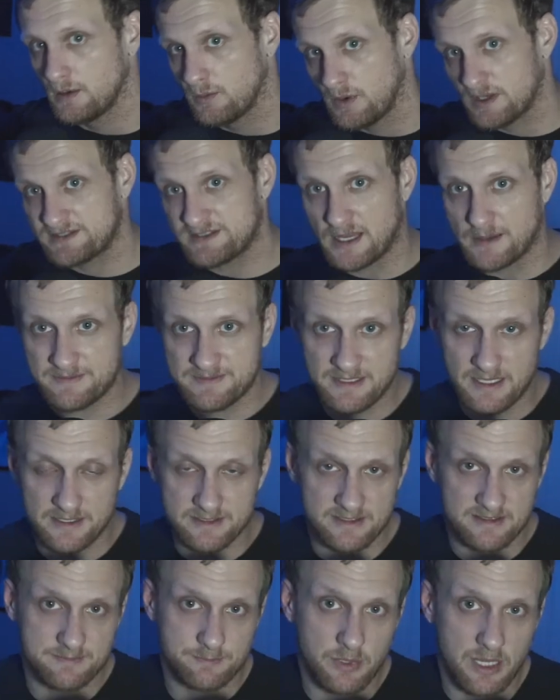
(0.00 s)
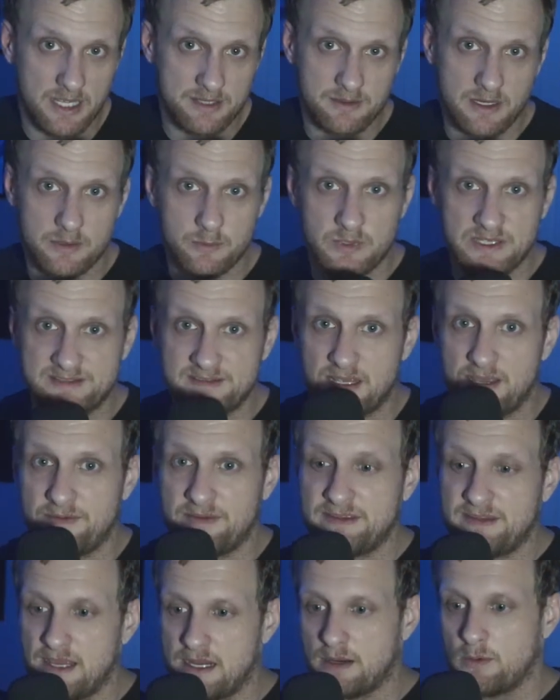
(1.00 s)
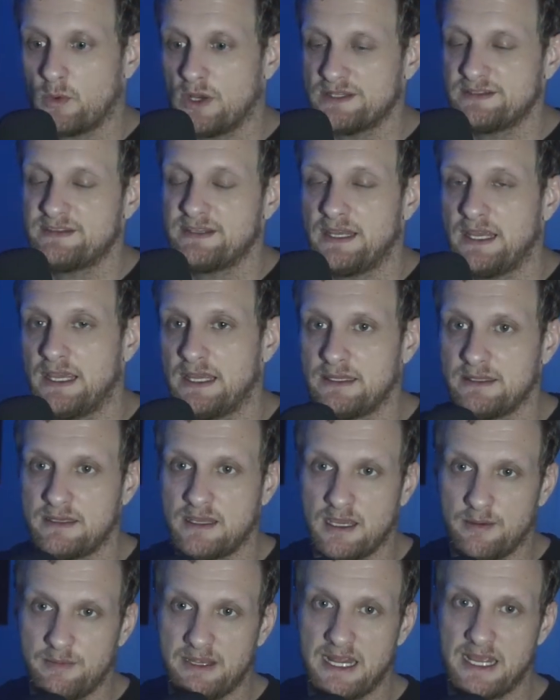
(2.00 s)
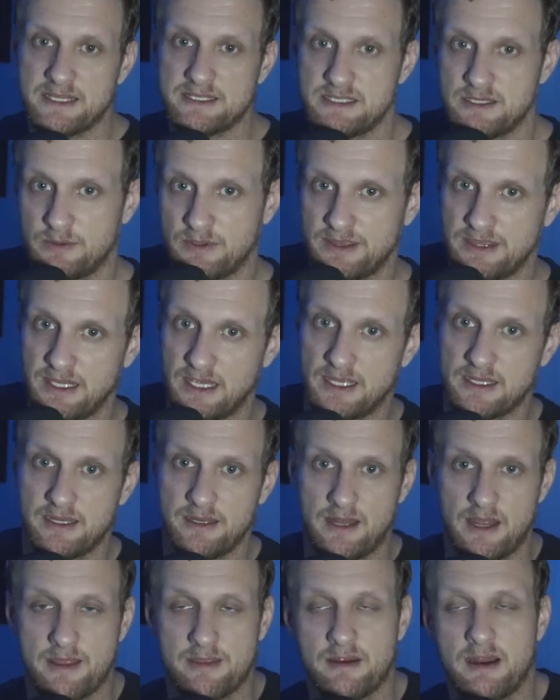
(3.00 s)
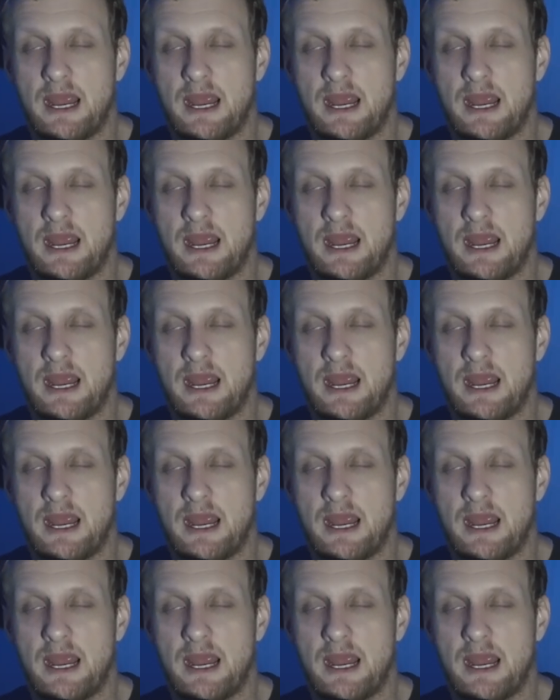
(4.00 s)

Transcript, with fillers: What's up, sons? It's Blind Run with Son of a Tech once again, coming at you with yet another